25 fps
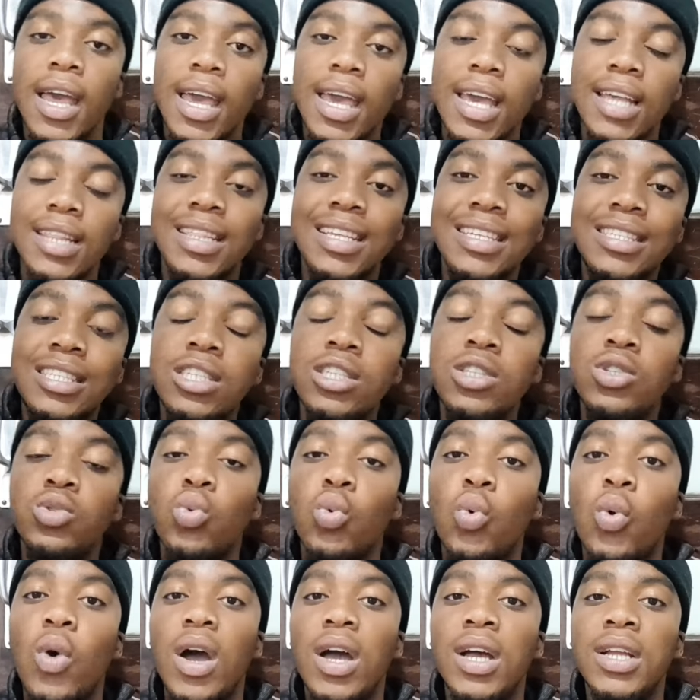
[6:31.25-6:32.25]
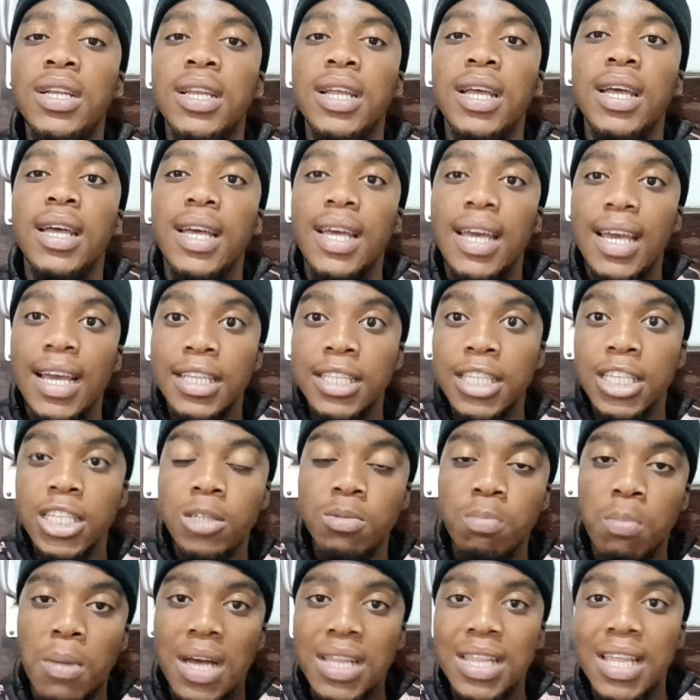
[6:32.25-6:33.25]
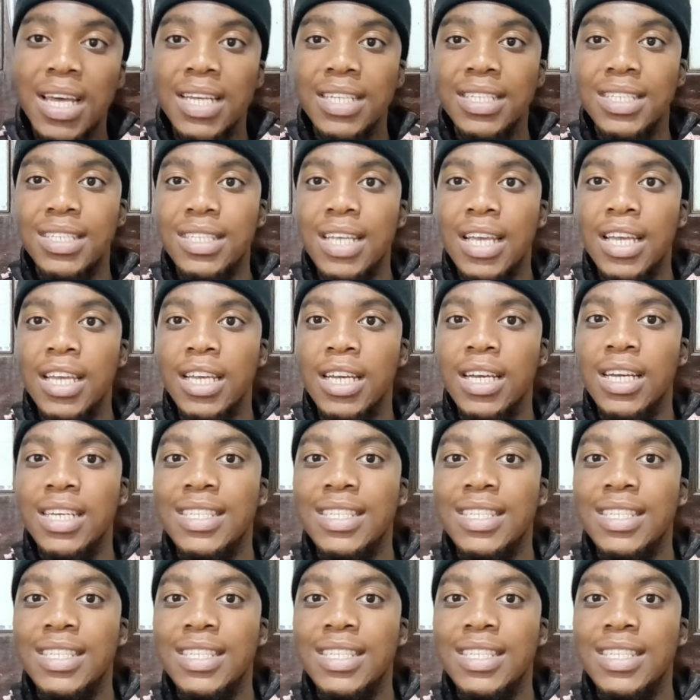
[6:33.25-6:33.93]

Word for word: And this is what uh, this mother is saying.